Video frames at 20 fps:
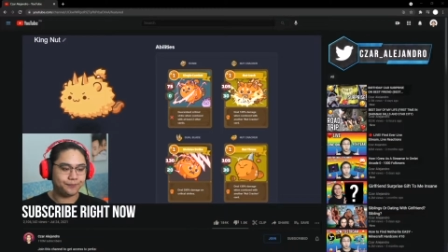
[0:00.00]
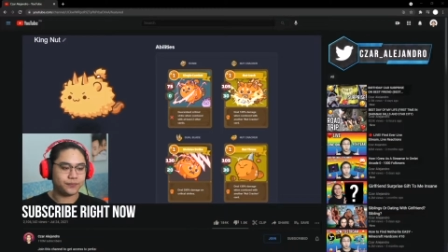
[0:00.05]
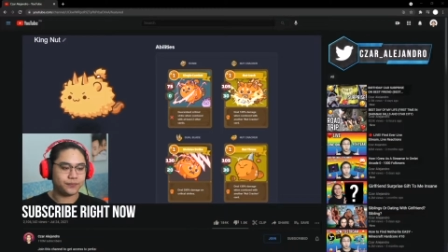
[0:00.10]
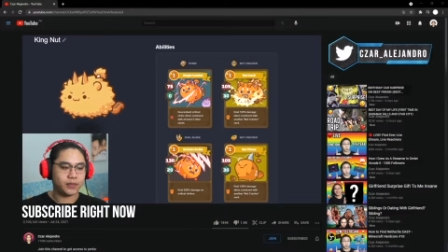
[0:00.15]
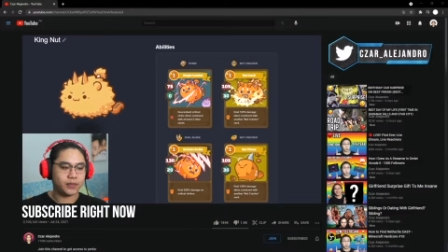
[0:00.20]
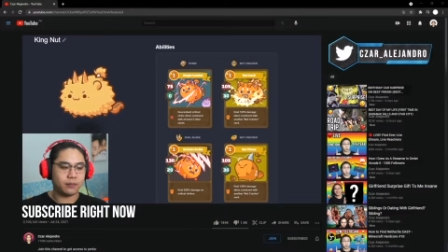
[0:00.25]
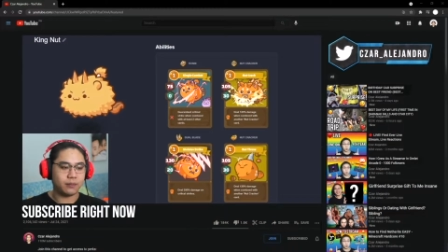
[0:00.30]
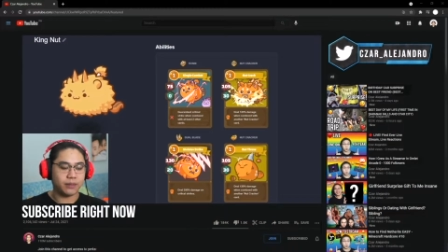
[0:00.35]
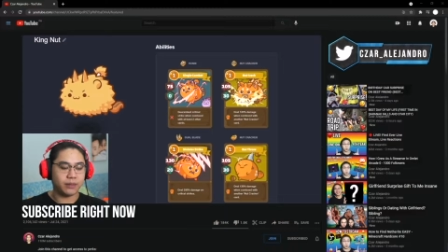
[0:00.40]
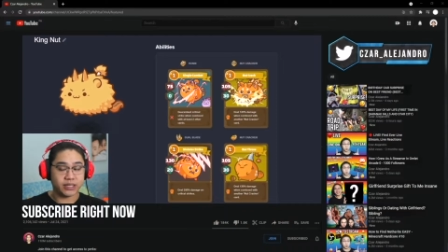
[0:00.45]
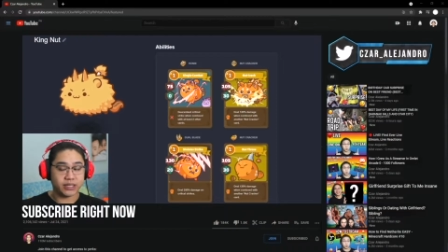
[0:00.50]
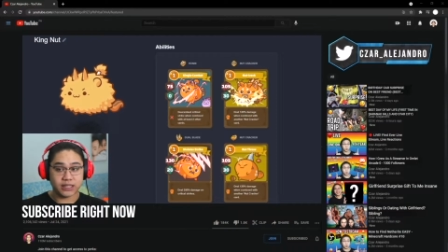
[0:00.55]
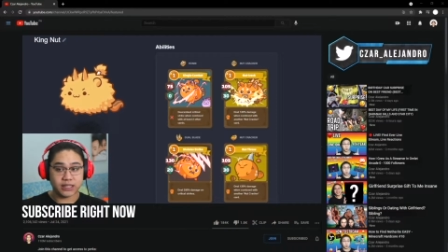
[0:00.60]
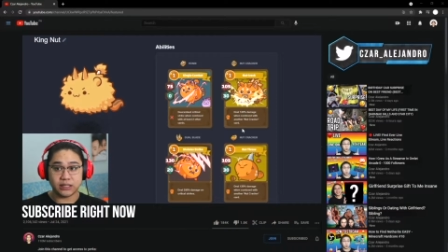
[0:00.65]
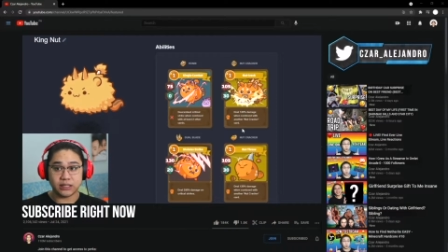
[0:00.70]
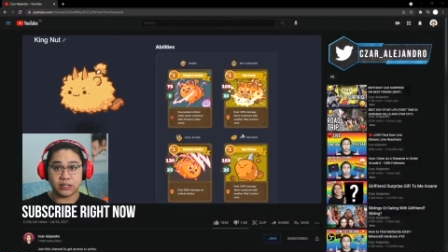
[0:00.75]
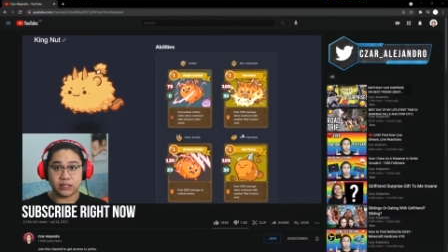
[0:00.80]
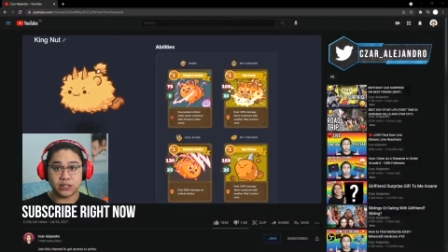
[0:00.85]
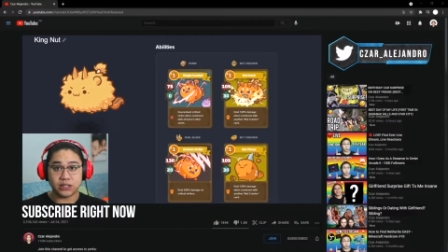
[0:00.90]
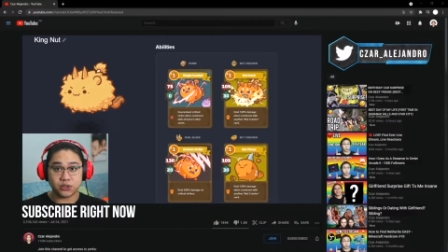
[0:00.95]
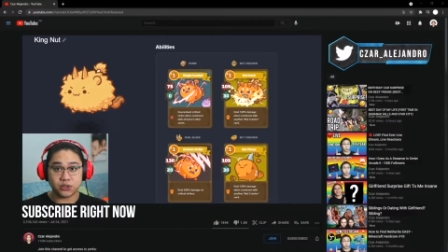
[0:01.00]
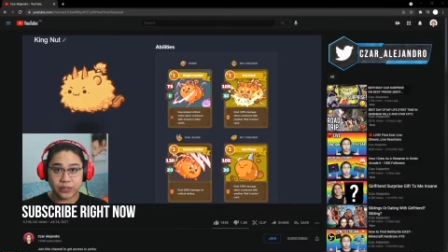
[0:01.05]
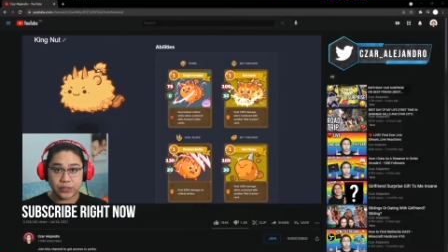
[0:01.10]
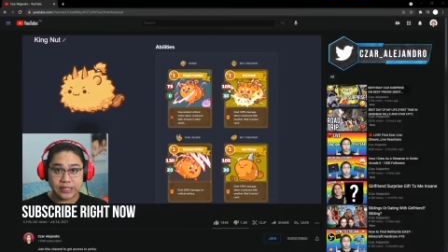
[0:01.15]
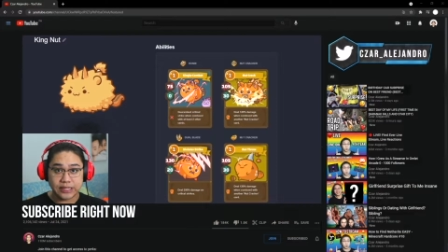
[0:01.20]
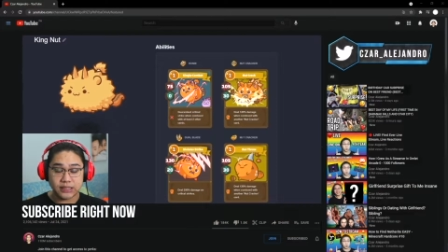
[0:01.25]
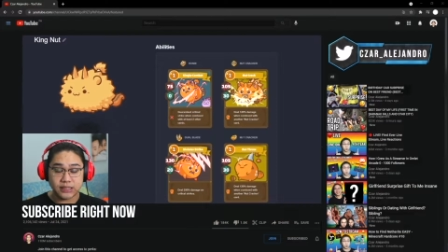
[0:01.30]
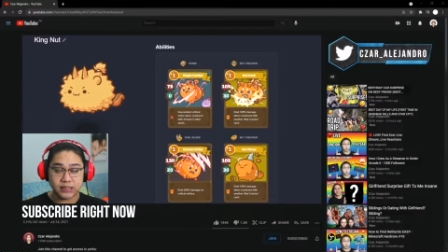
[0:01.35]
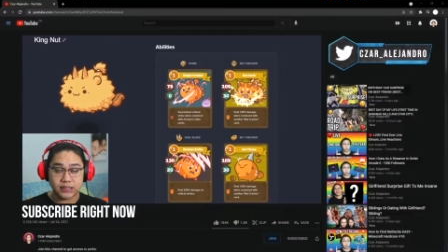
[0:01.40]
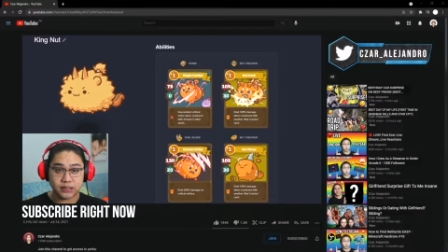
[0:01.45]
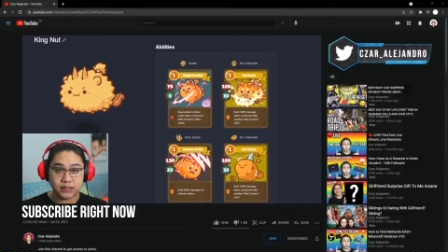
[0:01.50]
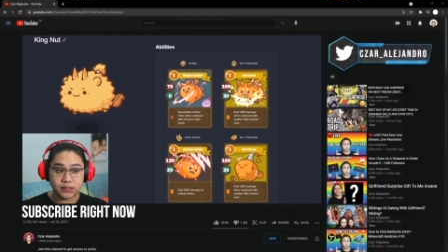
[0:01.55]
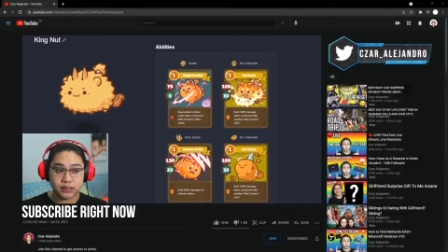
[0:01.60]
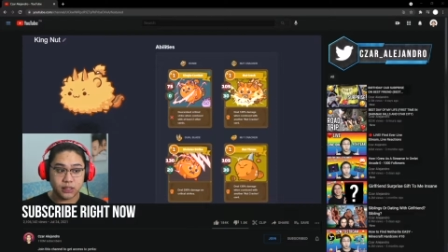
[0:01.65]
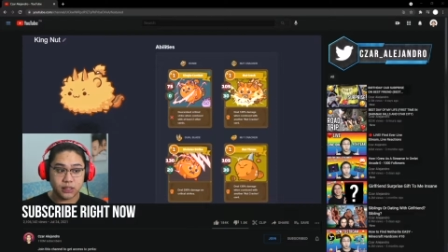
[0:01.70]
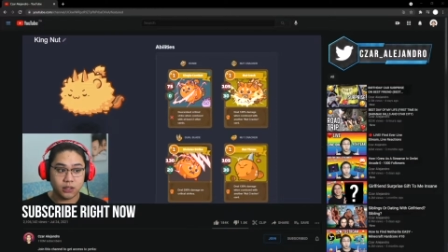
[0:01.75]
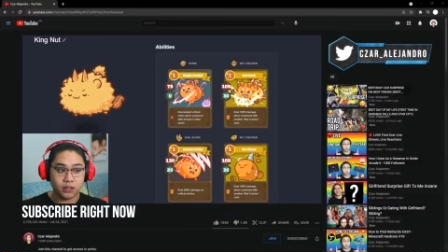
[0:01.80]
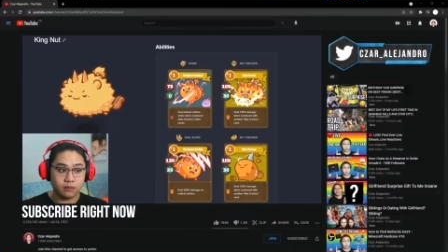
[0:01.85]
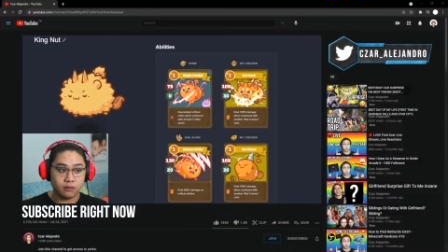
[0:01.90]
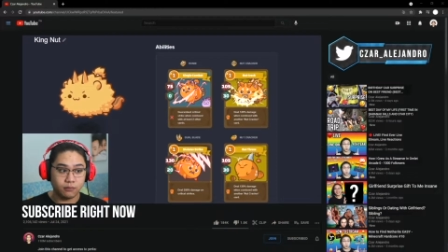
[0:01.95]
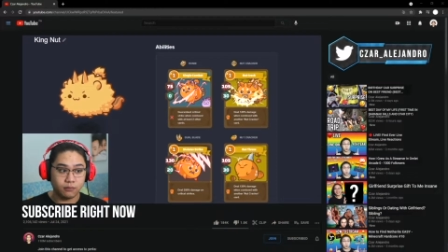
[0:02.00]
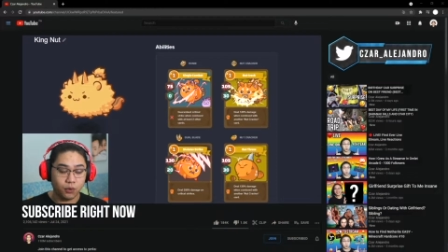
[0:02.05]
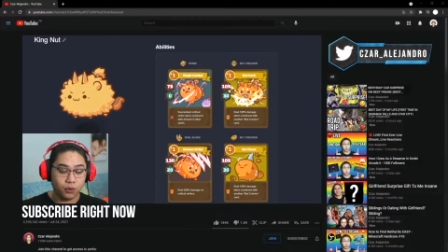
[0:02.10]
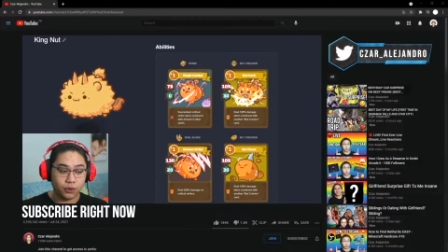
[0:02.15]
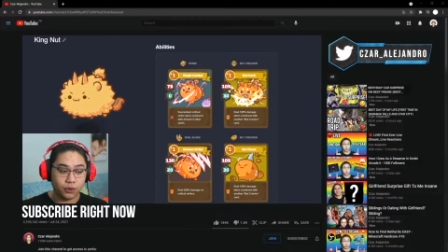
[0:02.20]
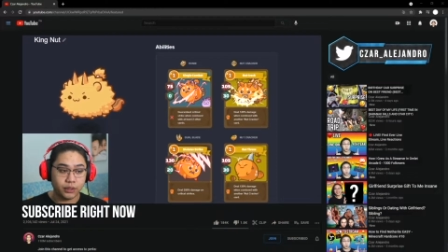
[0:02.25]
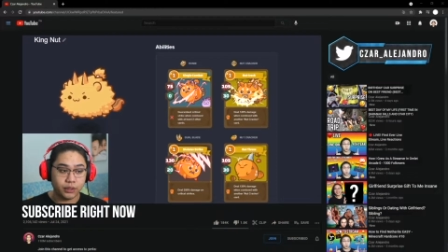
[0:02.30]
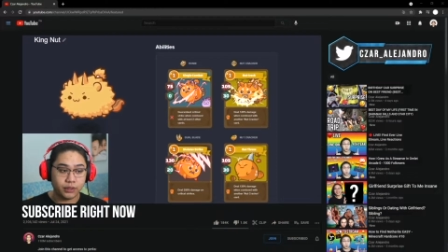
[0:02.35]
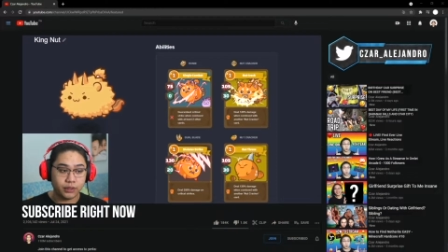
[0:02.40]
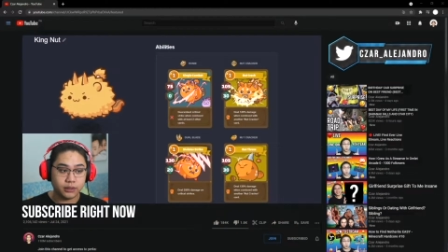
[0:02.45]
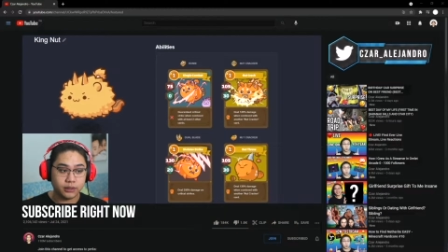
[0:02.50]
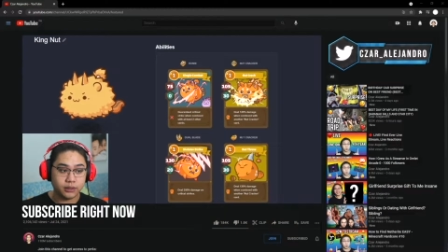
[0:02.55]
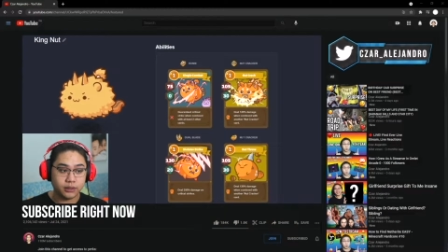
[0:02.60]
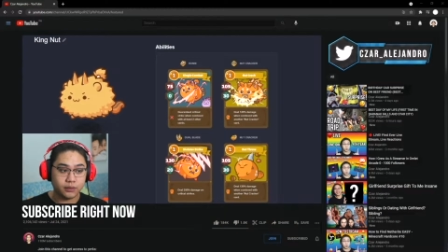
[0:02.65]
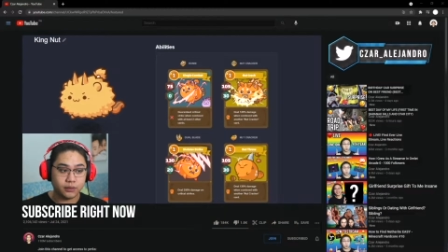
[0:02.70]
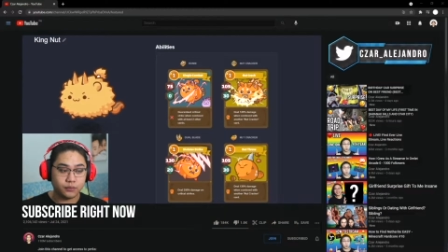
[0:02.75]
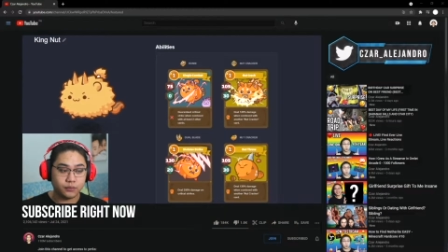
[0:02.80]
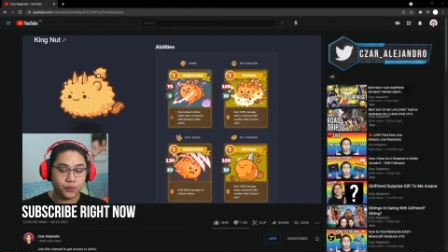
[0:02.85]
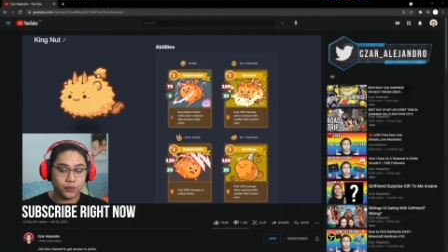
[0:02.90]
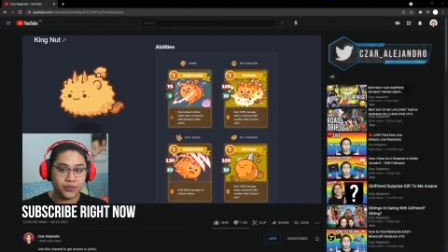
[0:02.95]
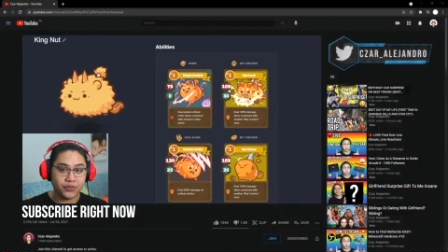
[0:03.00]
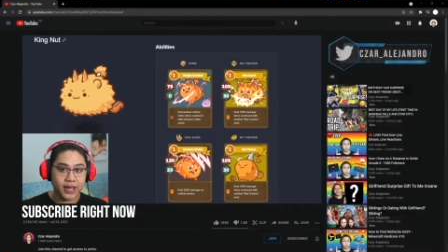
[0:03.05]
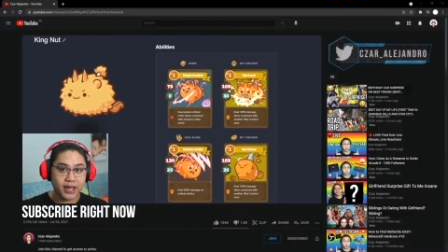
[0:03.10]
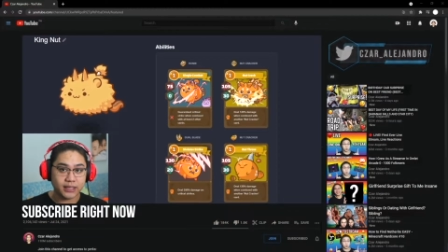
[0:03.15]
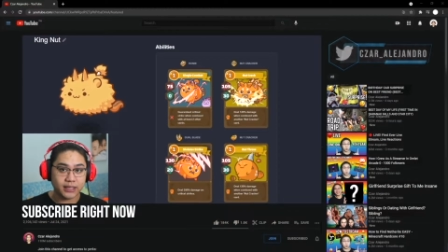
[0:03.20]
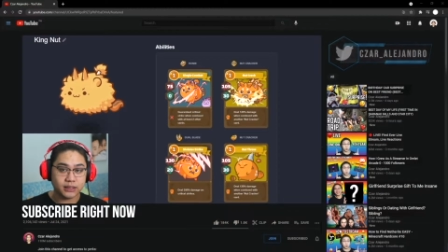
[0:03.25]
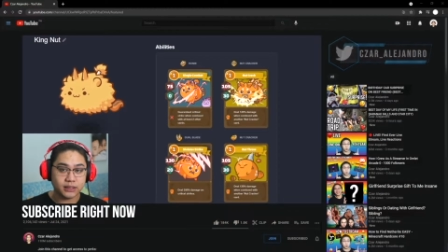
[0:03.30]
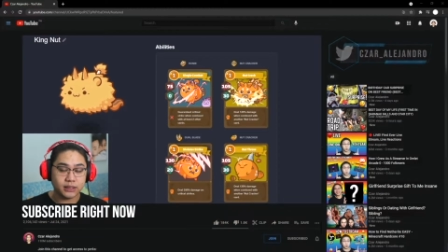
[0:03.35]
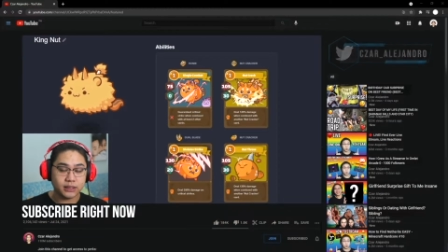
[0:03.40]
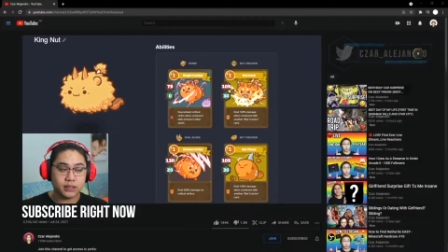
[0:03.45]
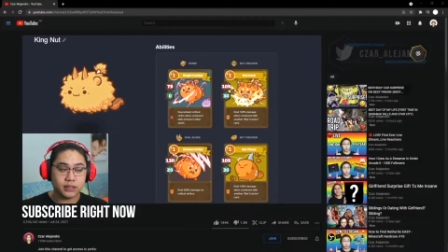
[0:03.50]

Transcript: but it can increase more with that